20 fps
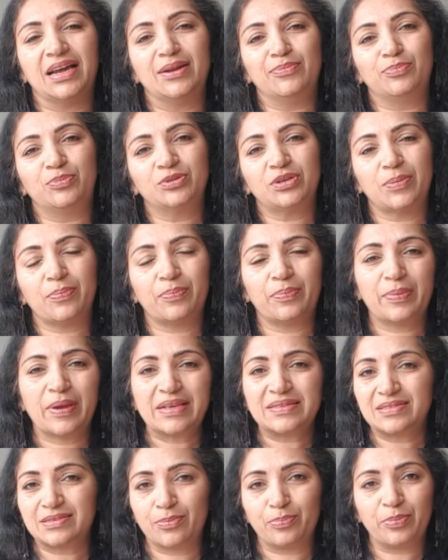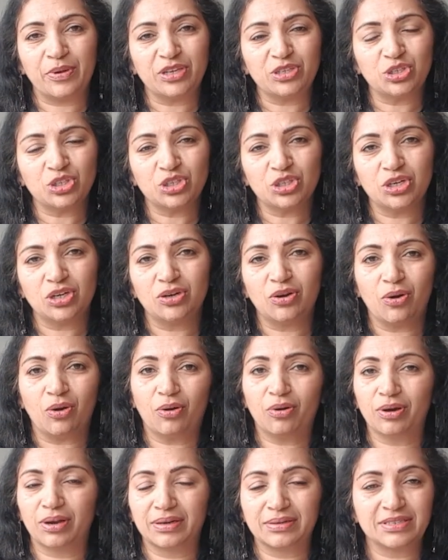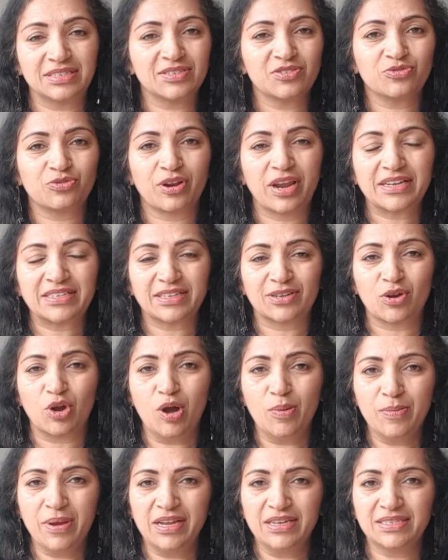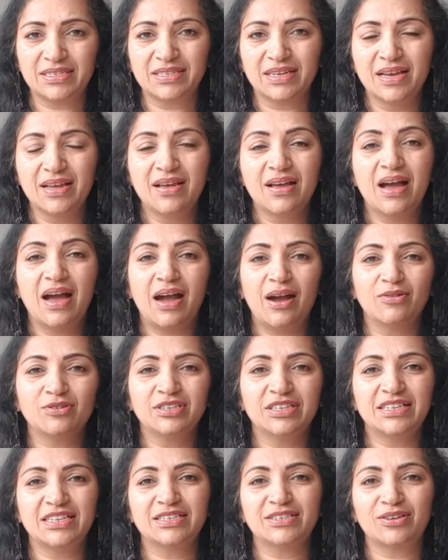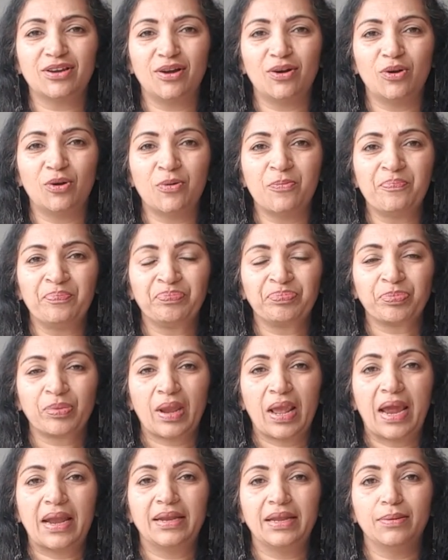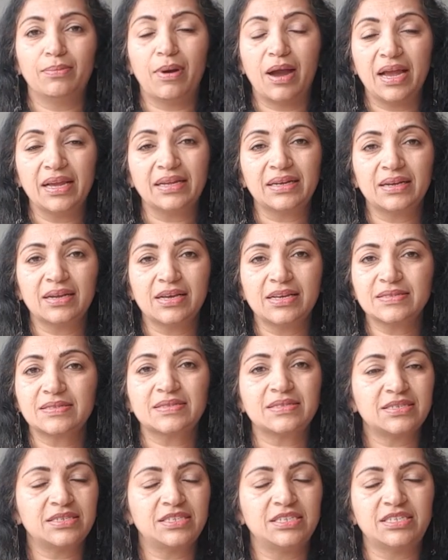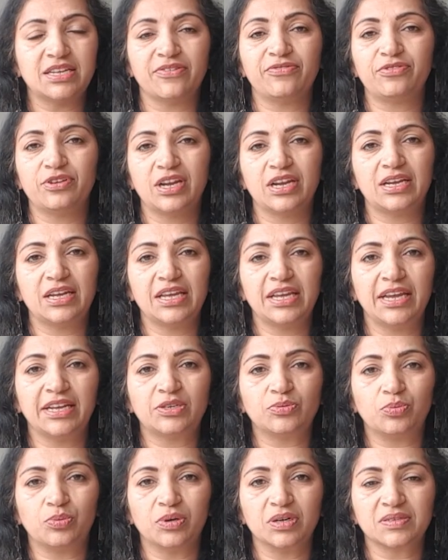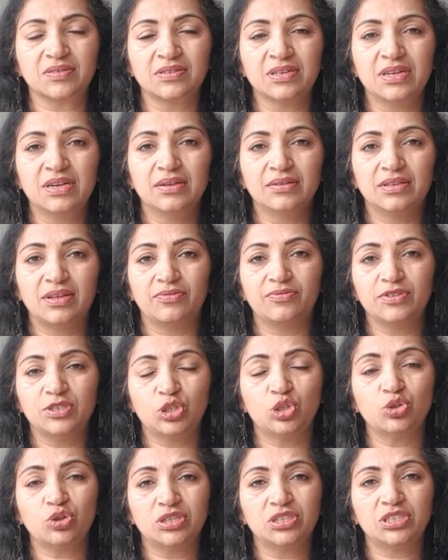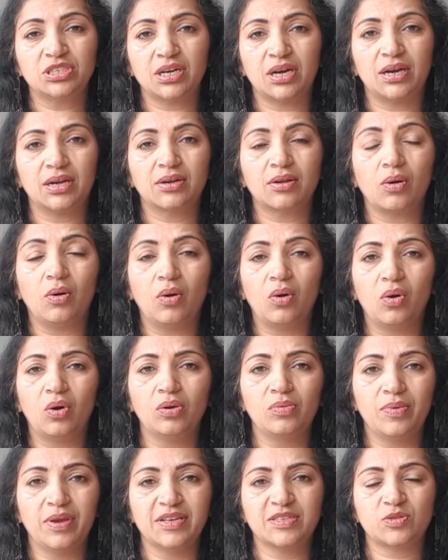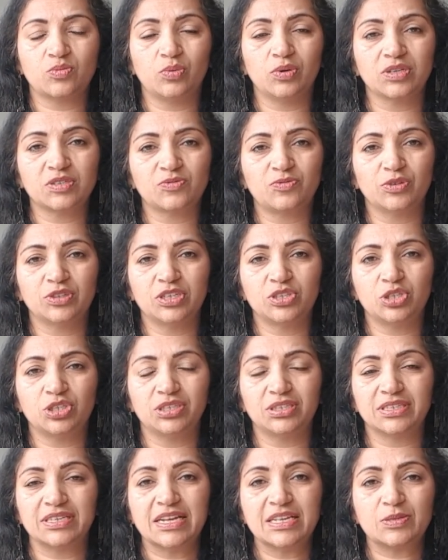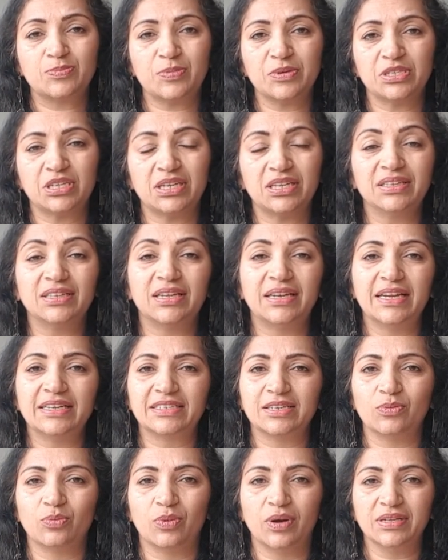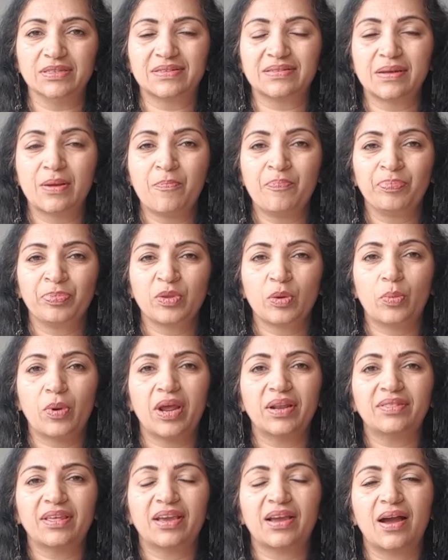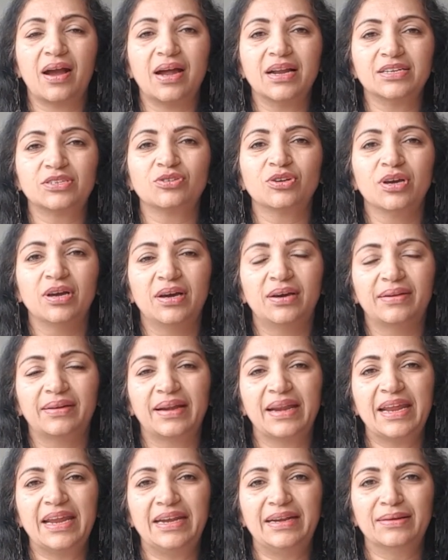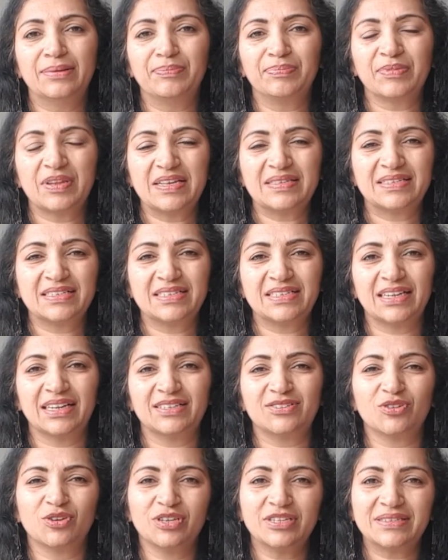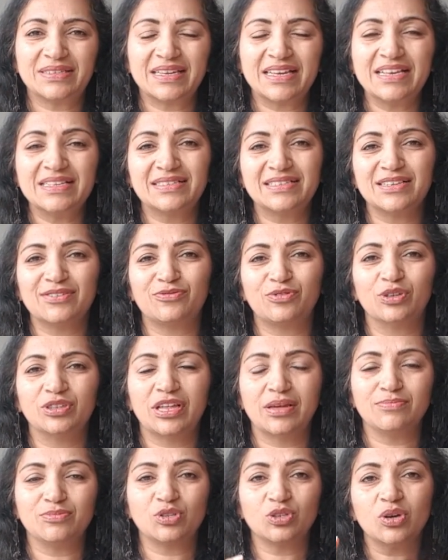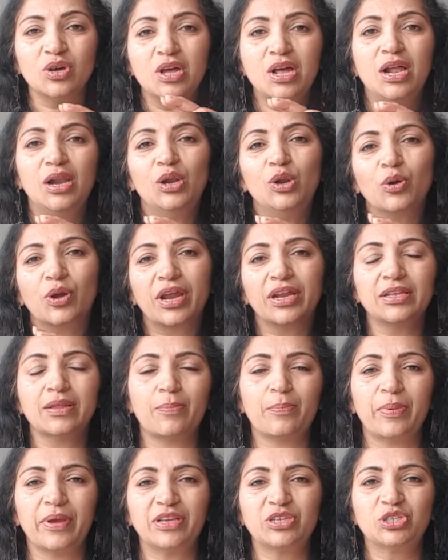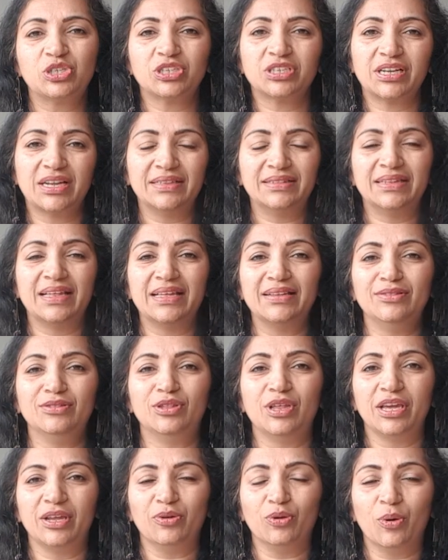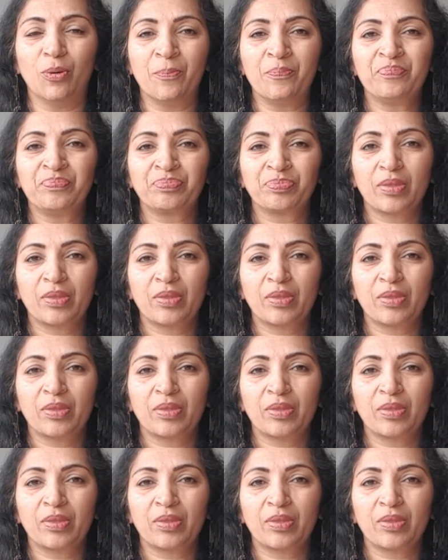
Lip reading: and paste a picture or just write a comment. How did it go? And in my class, definitely it works. The visual chart always works for the children, especially the little ones where they can't read, isn't it? So it's easier for them to look at the picture and then they know.